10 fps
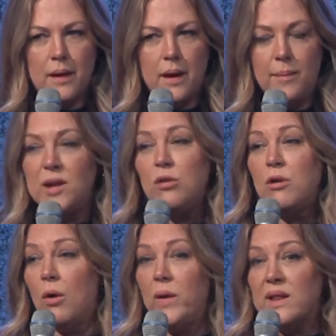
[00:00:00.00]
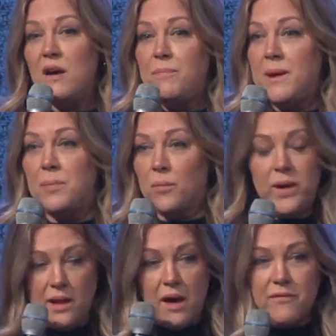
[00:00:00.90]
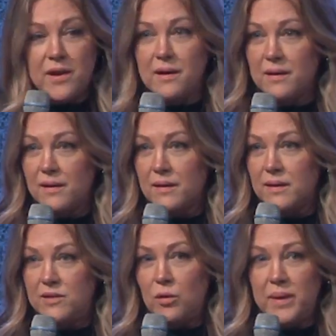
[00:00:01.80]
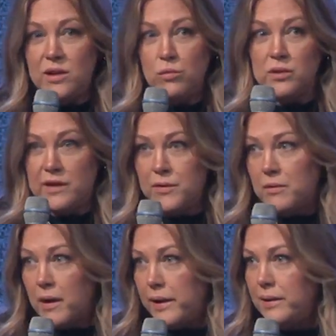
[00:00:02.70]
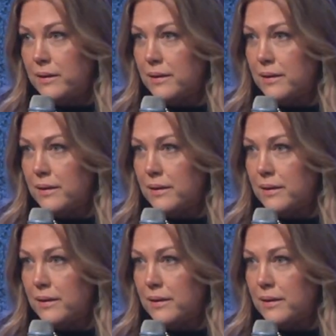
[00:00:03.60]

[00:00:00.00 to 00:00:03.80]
I mean, you know, we love people. We love you. It don't mean you're living right.